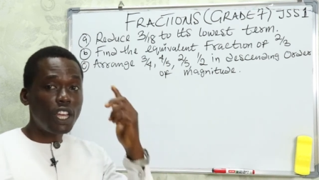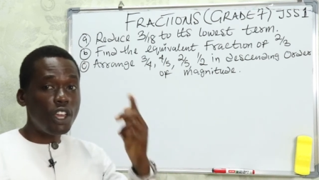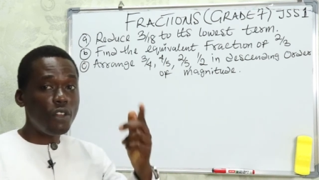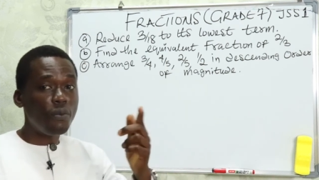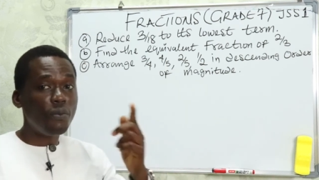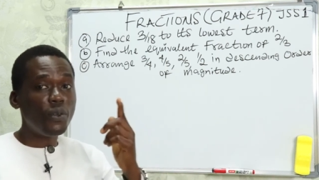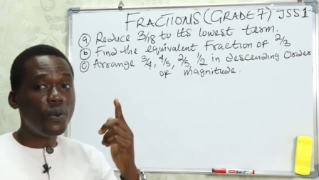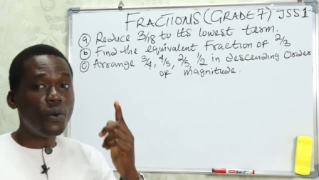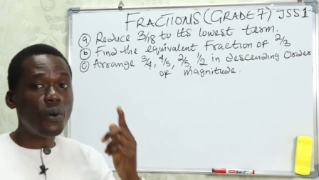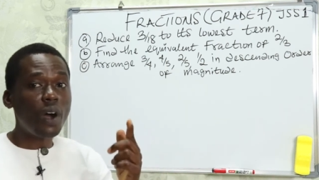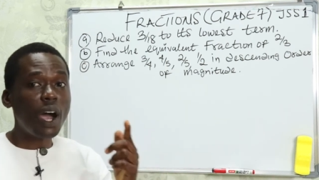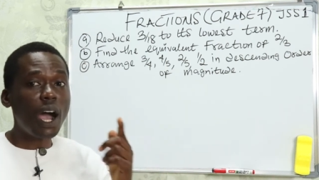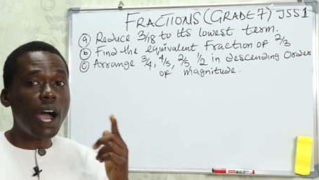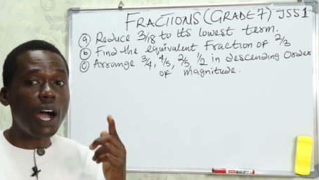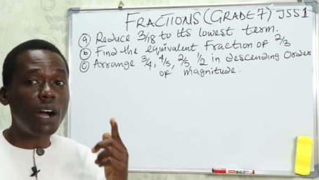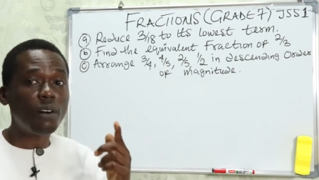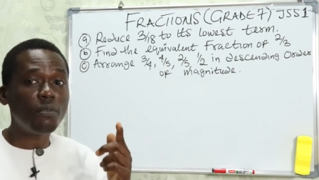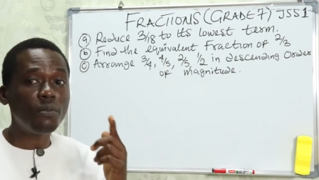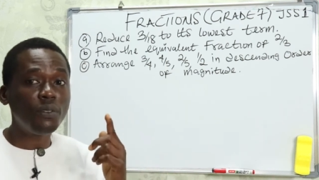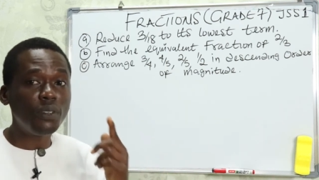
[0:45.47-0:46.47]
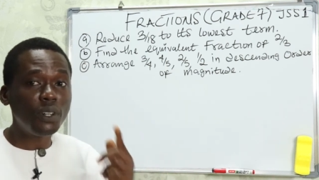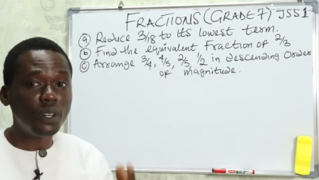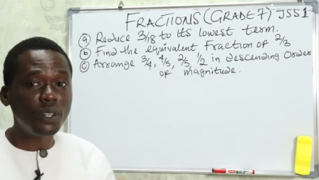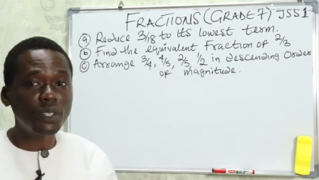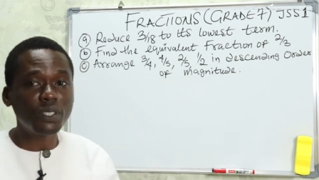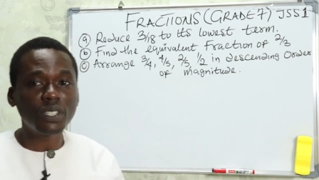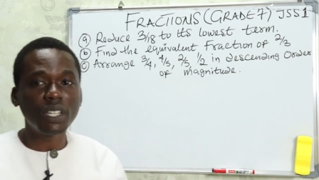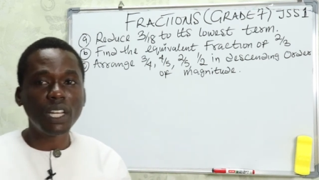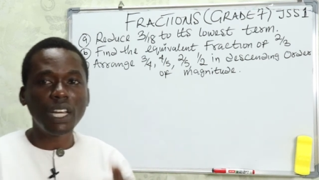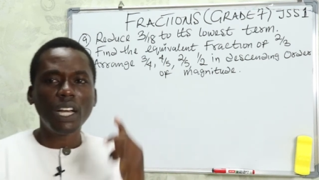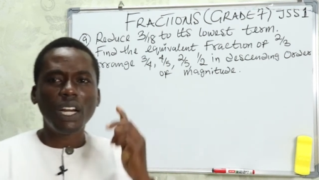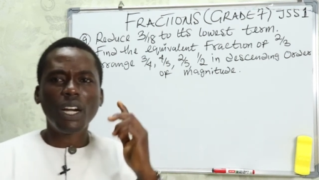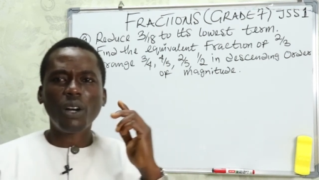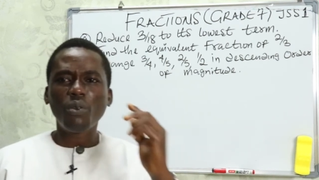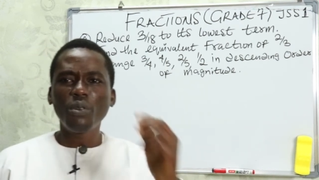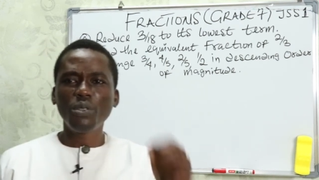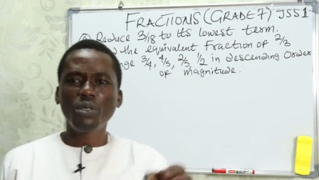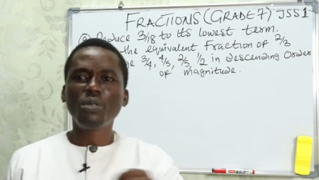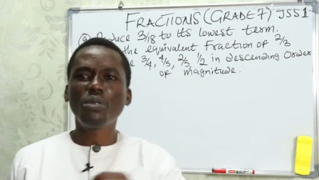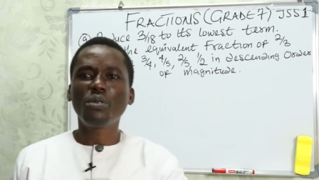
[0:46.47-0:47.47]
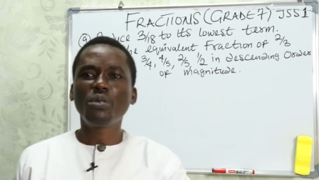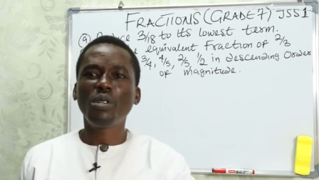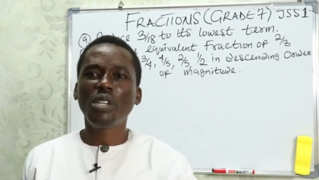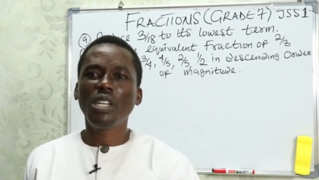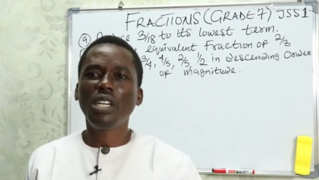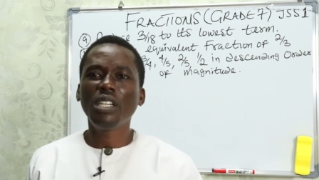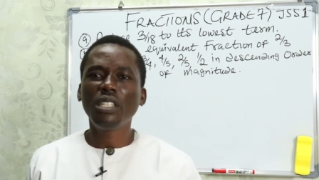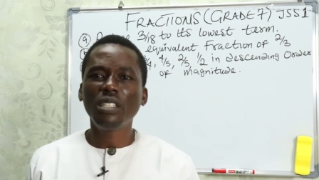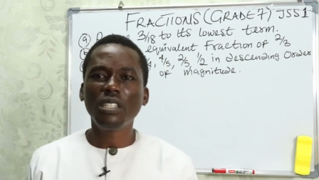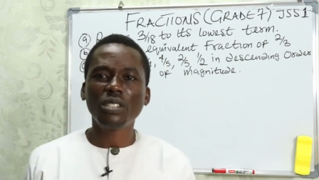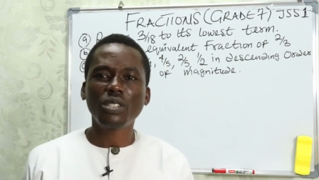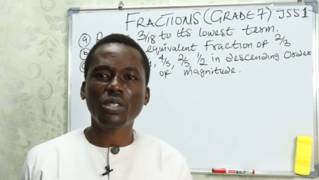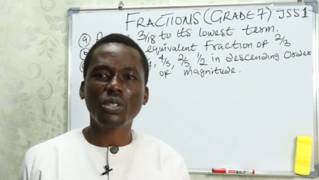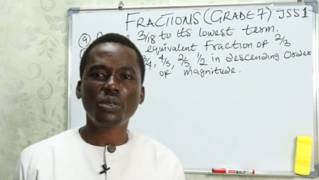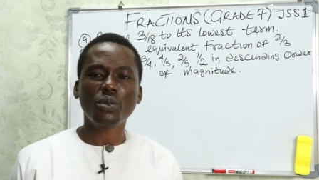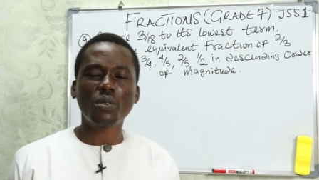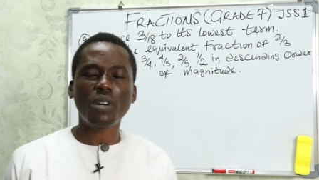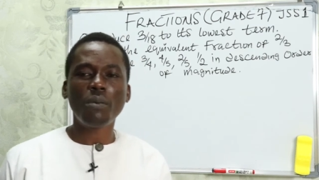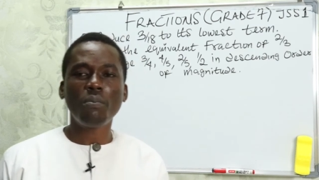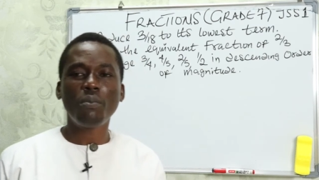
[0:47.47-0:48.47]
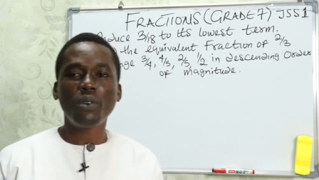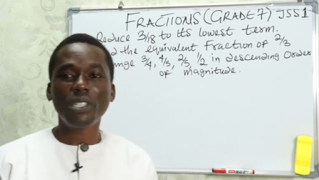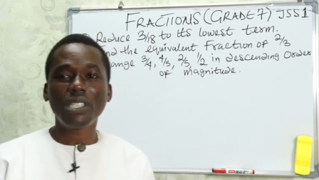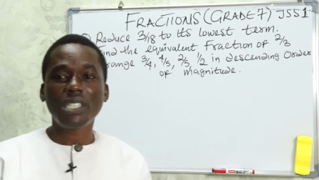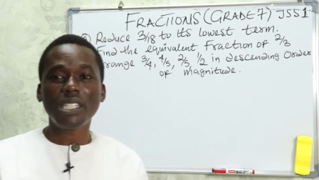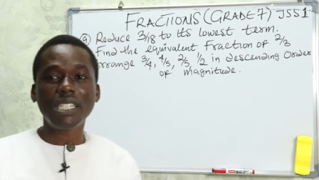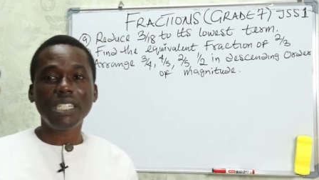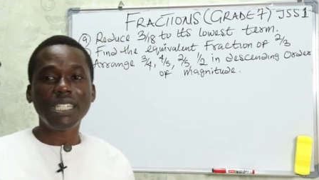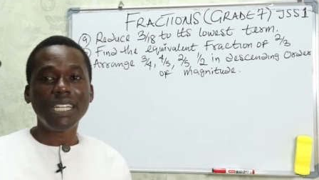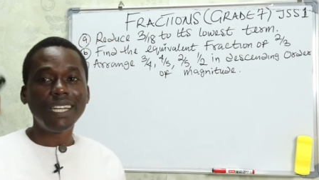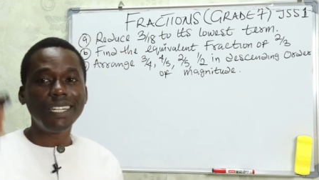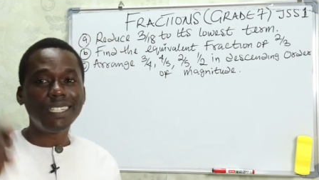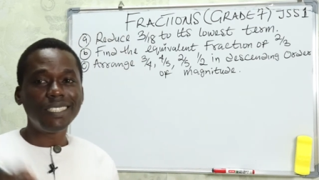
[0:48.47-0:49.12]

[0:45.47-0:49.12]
If you have not, I want you to hit the subscribe button